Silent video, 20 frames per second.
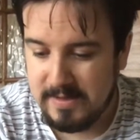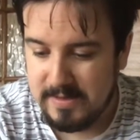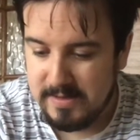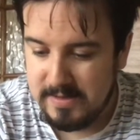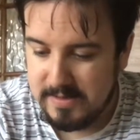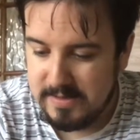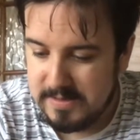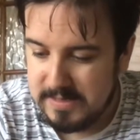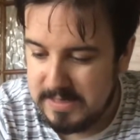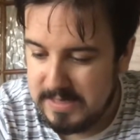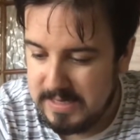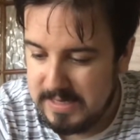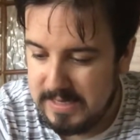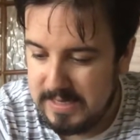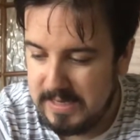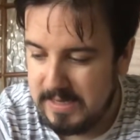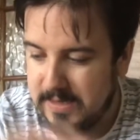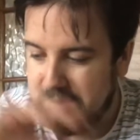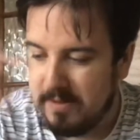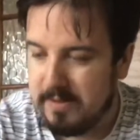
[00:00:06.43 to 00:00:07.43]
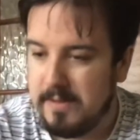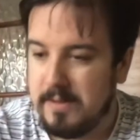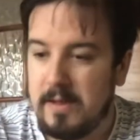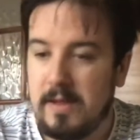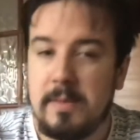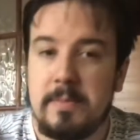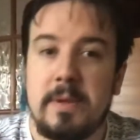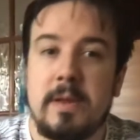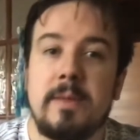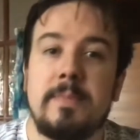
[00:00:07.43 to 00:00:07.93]
Today
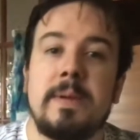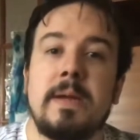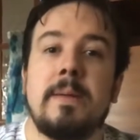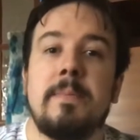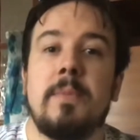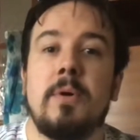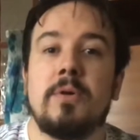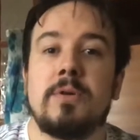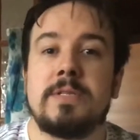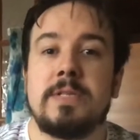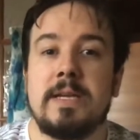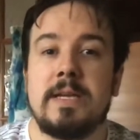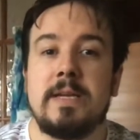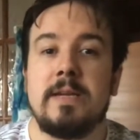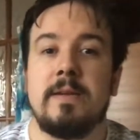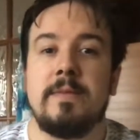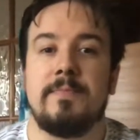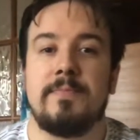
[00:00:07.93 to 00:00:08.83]
I'm going to be unboxing,